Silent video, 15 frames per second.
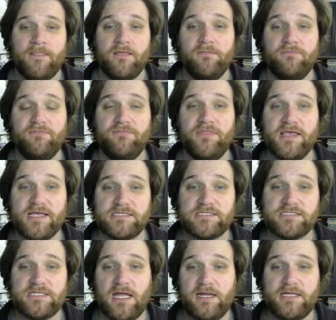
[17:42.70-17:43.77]
This
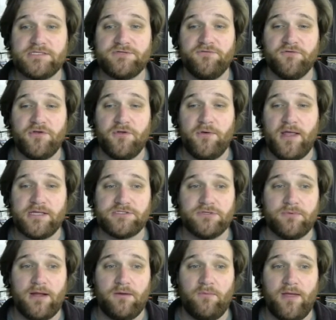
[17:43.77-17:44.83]
is not easy for you to answer
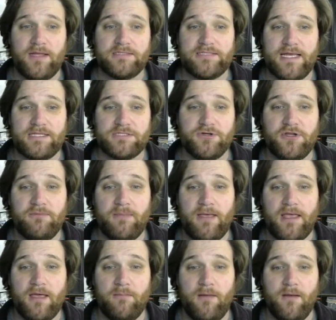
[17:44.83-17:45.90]
right away. To answer it, you may
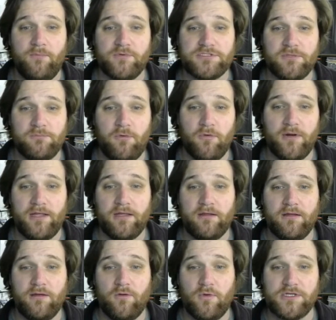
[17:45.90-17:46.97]
come up with
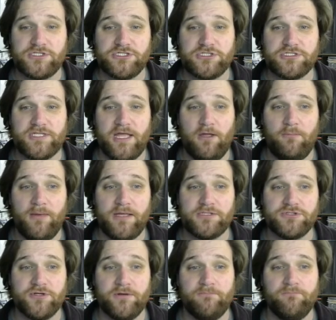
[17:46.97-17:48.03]
supporting questions to help
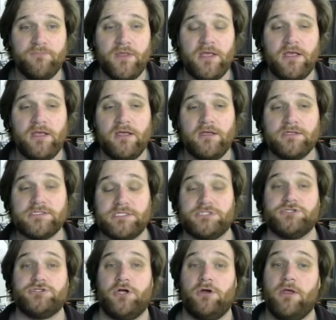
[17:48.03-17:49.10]
answer it.
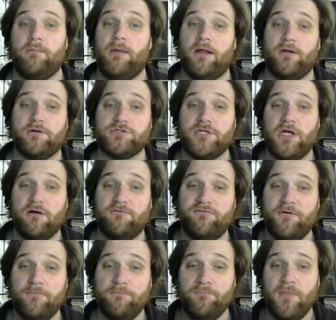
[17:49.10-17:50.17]
Since you're talking about a
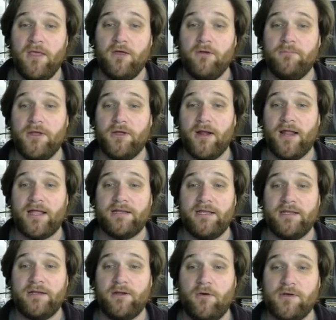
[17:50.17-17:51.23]
cartographer, it would be a good
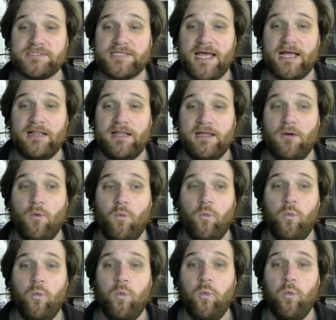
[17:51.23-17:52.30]
idea to know exactly
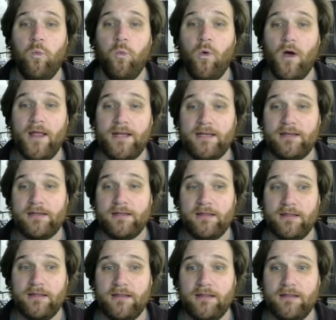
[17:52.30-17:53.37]
what
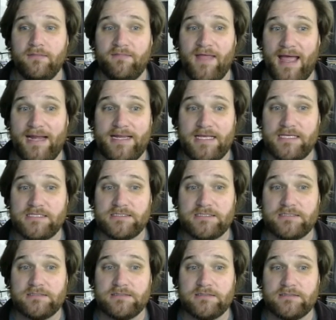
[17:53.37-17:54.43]
that
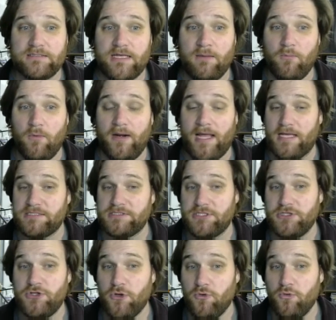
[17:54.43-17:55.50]
is and what it has to
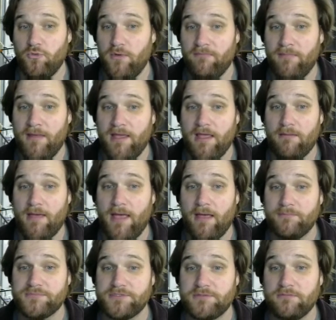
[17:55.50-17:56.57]
do with making
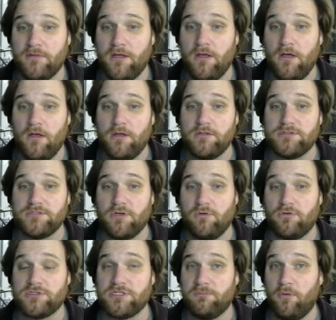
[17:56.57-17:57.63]
maps. So
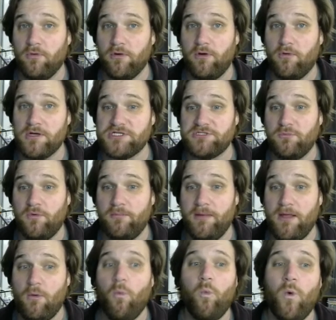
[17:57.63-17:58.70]
supporting question would
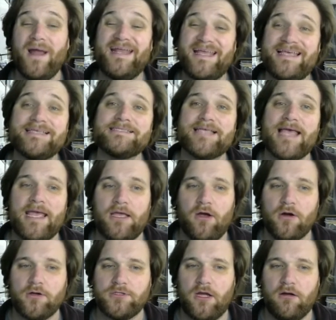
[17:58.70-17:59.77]
be, what is a
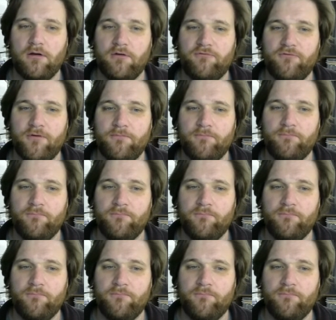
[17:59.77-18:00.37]
cartographer?